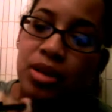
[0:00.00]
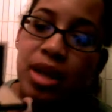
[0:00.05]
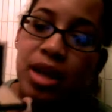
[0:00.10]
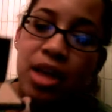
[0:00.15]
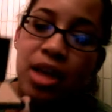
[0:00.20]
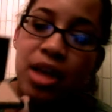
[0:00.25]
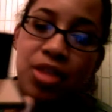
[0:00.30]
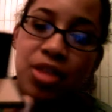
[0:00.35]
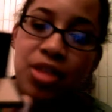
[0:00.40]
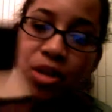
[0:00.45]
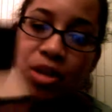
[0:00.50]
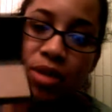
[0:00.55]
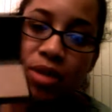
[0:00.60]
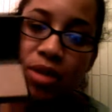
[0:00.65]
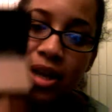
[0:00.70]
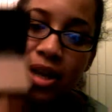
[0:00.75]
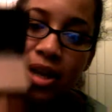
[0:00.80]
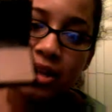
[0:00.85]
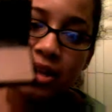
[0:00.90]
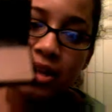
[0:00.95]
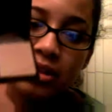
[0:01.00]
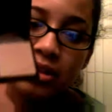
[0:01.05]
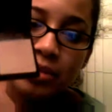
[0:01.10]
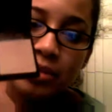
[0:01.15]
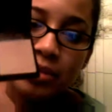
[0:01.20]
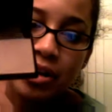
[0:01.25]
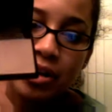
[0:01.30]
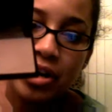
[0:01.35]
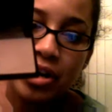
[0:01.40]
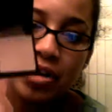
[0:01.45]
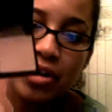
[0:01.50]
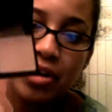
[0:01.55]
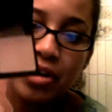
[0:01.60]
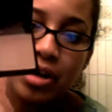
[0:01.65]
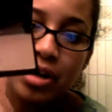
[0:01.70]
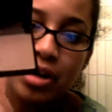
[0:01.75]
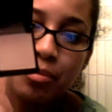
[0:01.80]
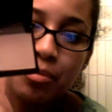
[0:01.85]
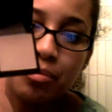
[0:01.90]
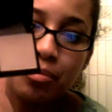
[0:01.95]
And then you get, down here, you get a
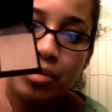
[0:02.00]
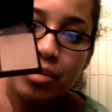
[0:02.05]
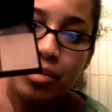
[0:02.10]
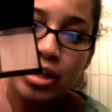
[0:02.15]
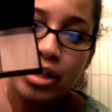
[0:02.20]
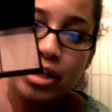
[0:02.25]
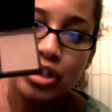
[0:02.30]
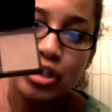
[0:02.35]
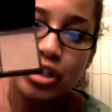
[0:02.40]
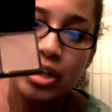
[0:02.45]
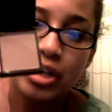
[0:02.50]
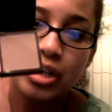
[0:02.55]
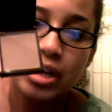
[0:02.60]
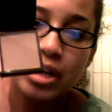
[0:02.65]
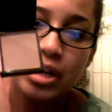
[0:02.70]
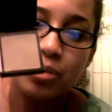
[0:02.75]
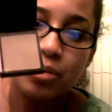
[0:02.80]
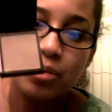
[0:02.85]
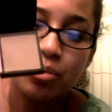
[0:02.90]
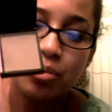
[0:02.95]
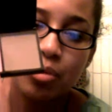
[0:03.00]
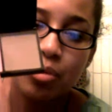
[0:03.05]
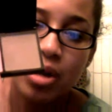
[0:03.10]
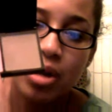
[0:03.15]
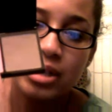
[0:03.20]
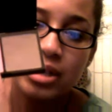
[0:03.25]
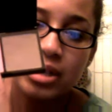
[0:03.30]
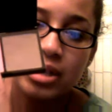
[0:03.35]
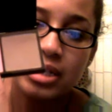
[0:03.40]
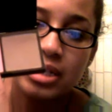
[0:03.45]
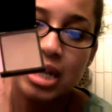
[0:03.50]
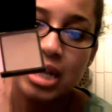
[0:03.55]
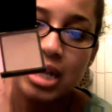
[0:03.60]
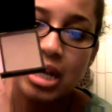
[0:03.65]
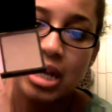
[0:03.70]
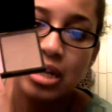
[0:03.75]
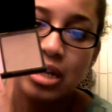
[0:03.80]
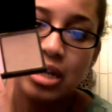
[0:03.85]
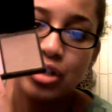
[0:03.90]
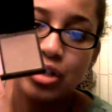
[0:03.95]
blush and bronzing
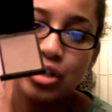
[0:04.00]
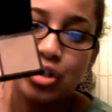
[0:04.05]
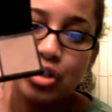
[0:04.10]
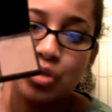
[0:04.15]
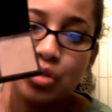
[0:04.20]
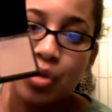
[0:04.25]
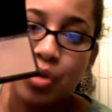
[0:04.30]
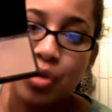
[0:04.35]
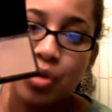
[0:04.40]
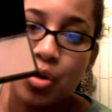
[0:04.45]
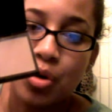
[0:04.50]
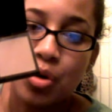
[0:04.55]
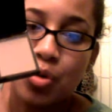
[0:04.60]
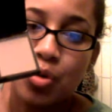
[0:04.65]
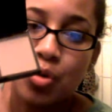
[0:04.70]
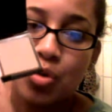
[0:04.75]
duo.